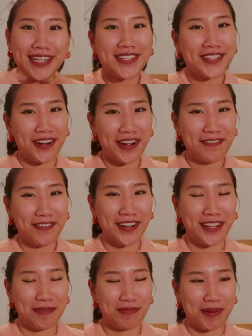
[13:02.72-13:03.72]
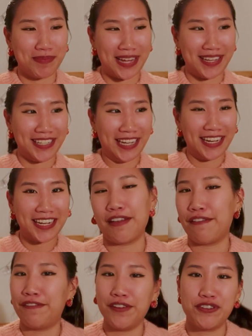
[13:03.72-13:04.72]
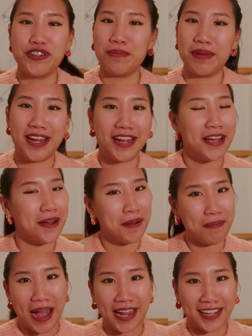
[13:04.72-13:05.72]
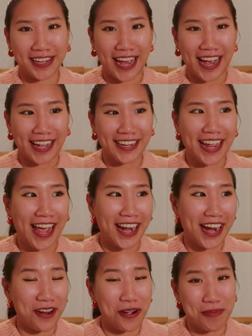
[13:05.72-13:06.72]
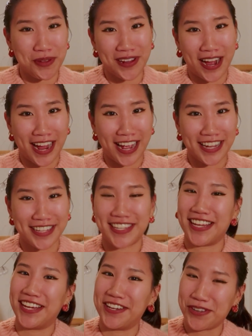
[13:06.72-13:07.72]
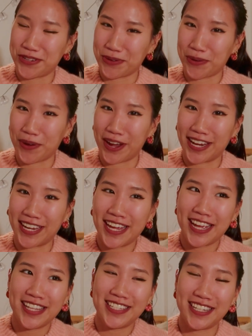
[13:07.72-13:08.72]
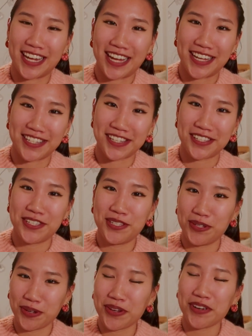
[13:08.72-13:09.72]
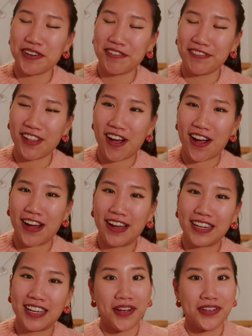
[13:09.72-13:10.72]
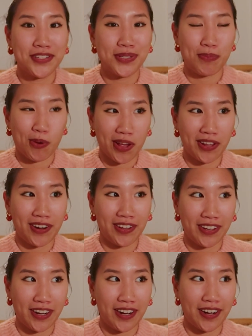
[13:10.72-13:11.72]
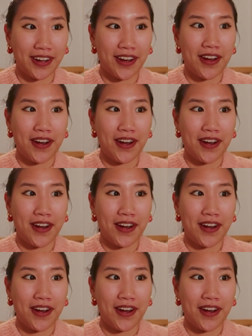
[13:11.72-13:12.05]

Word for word: Sorry for the abrupt ending. Future me back again, and I hope you guys enjoyed today's studio vlog. Spoiler alert,